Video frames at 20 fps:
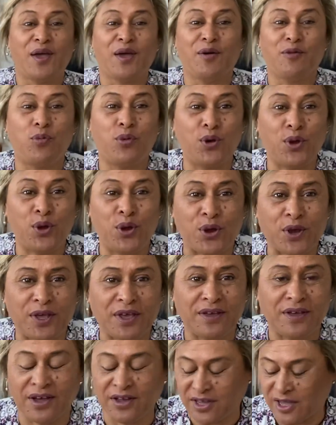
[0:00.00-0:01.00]
work,
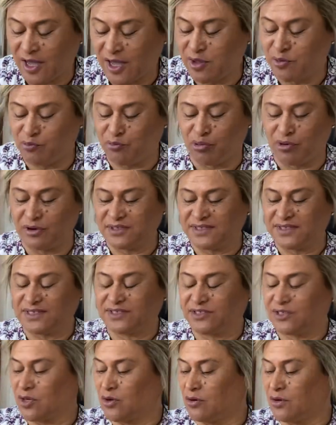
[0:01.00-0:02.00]
okay, and
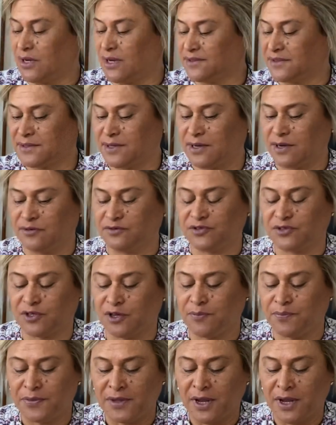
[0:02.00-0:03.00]
processing on ourselves.
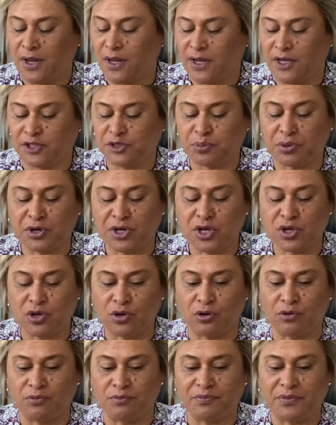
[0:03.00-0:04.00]
So it's pretty
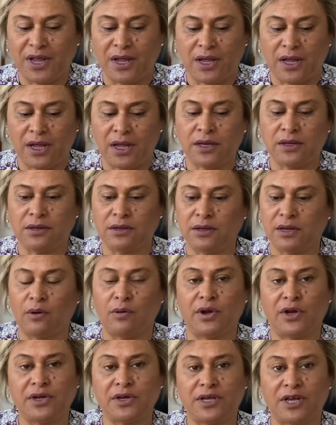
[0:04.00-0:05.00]
cool. And in
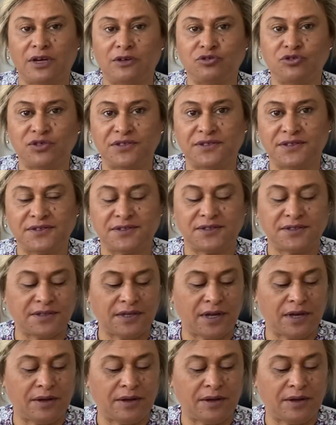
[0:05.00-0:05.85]
our own countries, it's